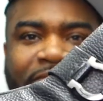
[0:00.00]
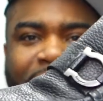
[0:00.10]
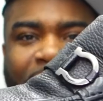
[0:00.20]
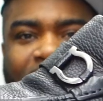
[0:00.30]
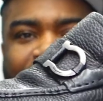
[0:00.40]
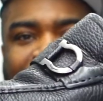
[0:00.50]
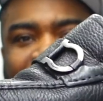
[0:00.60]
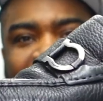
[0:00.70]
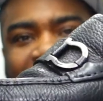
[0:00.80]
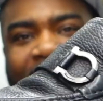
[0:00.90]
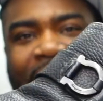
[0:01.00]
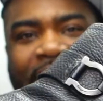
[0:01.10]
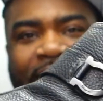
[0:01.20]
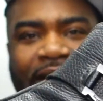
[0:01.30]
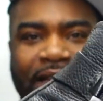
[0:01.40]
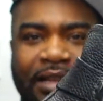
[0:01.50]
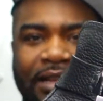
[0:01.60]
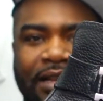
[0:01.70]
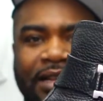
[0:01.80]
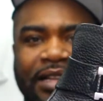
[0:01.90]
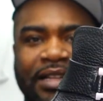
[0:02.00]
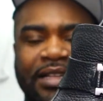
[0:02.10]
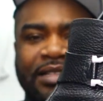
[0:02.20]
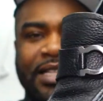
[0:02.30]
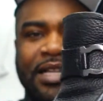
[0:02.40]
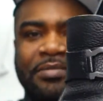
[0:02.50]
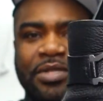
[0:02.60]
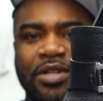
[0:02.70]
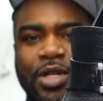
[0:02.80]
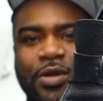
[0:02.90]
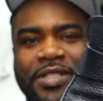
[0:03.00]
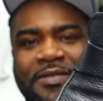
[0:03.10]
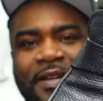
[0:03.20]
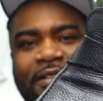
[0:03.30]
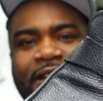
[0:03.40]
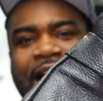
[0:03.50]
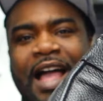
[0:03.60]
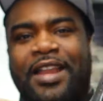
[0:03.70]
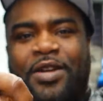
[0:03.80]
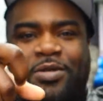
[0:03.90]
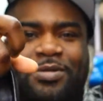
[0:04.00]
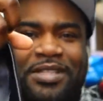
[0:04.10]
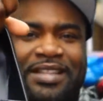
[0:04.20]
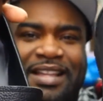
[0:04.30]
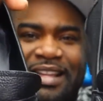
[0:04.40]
You know, something light. Some Louis Ferraganos.